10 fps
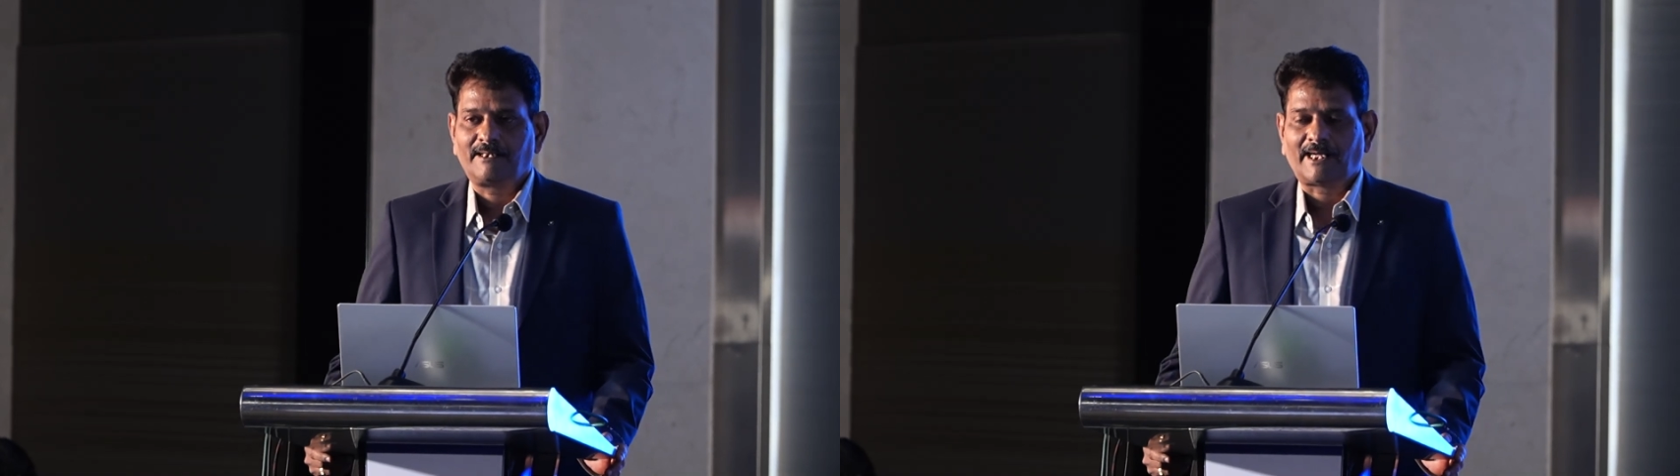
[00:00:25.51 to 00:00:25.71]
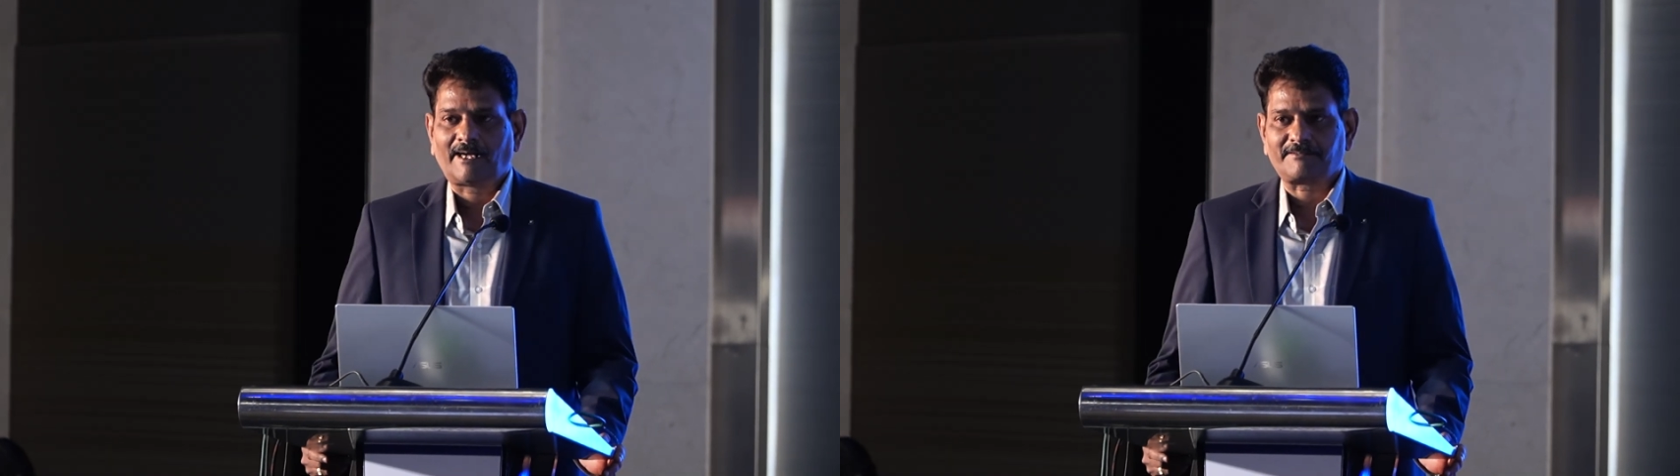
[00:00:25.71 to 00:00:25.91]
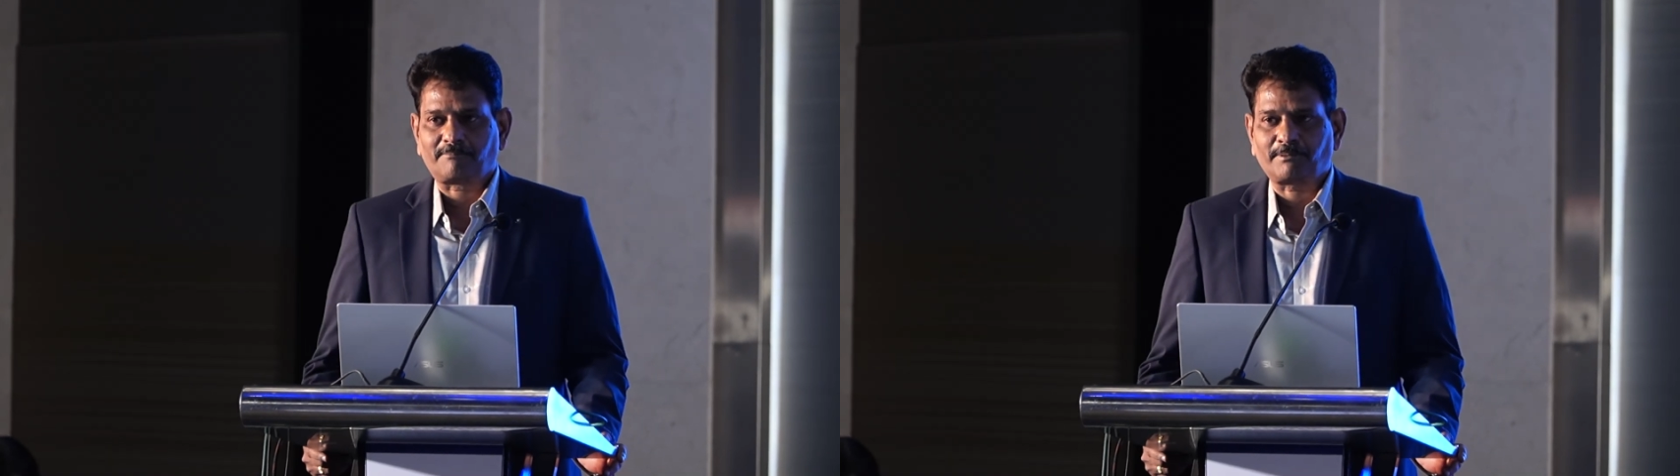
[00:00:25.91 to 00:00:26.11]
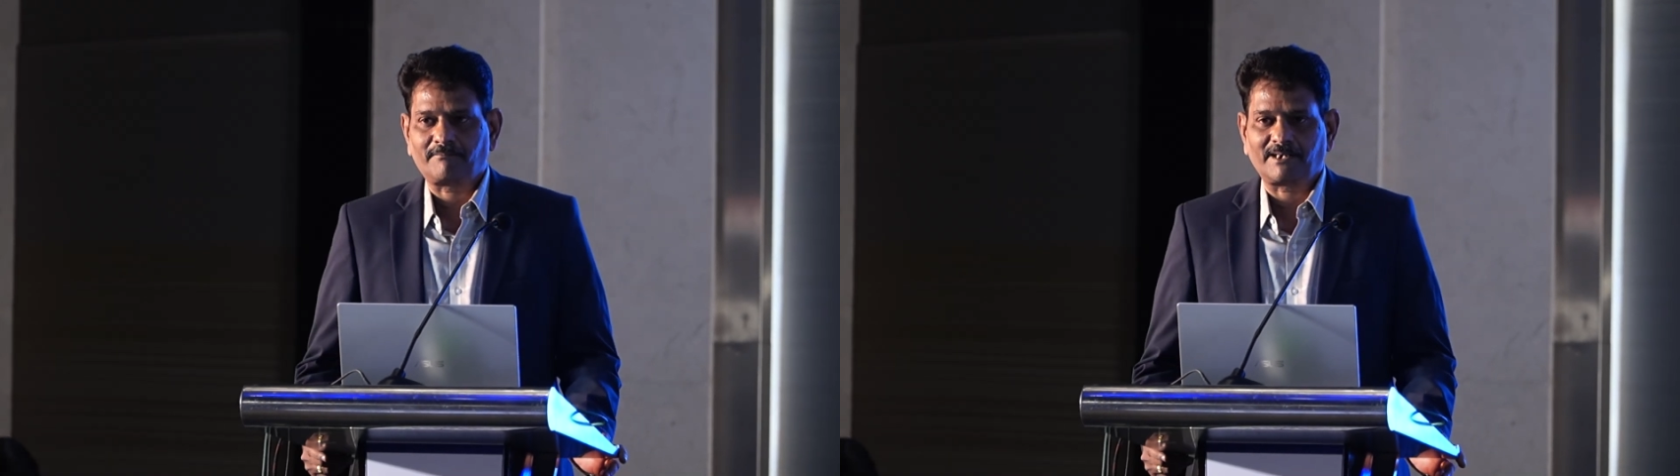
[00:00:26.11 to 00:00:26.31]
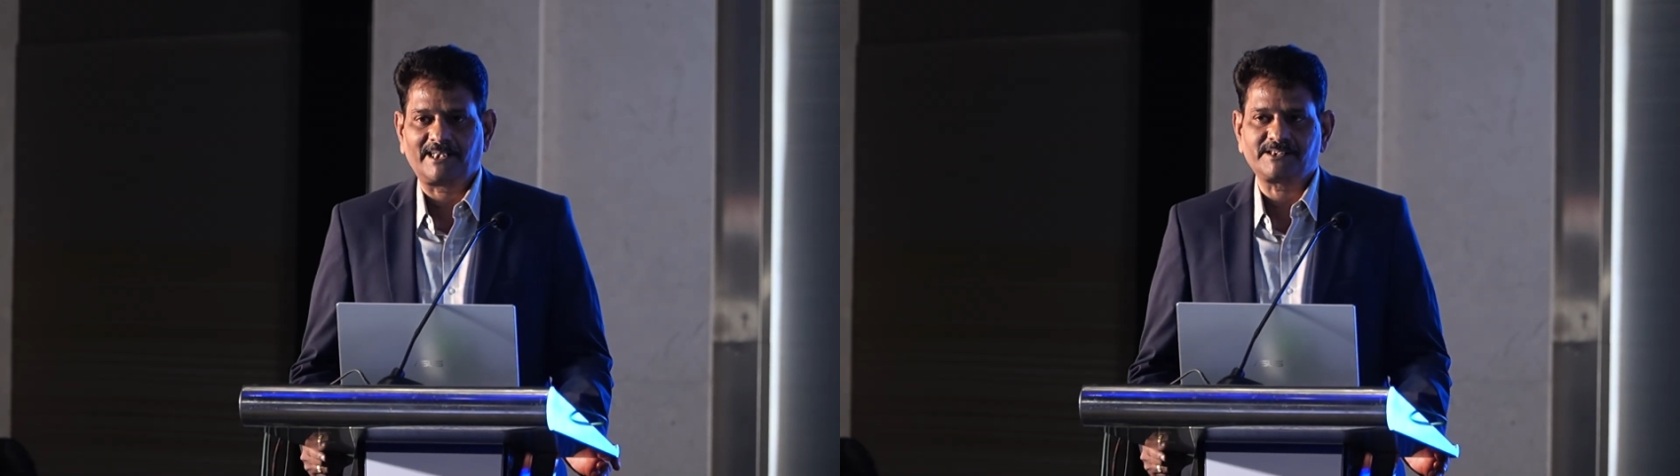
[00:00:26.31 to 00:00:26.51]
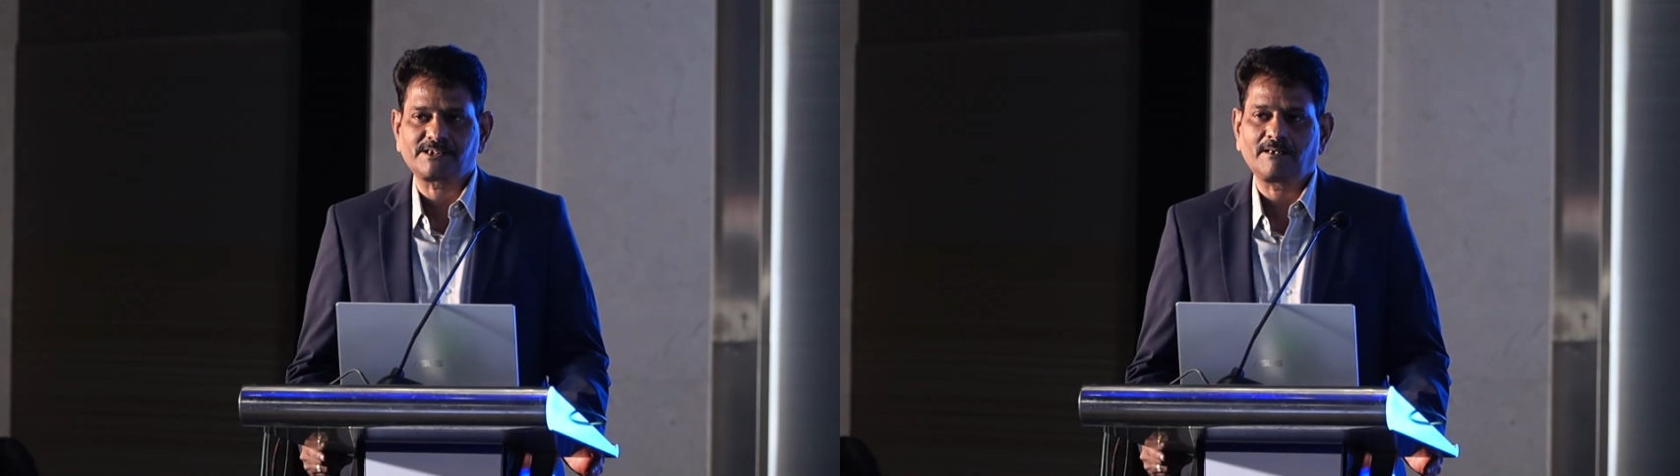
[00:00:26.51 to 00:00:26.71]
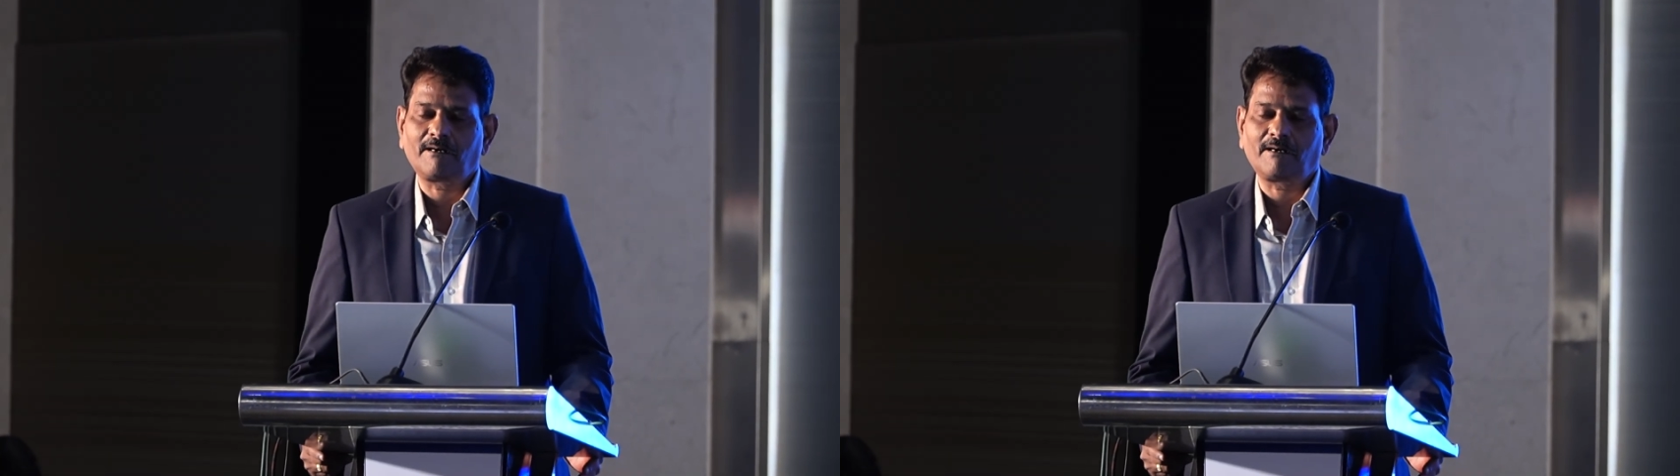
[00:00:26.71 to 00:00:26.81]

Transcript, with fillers: I have the privilege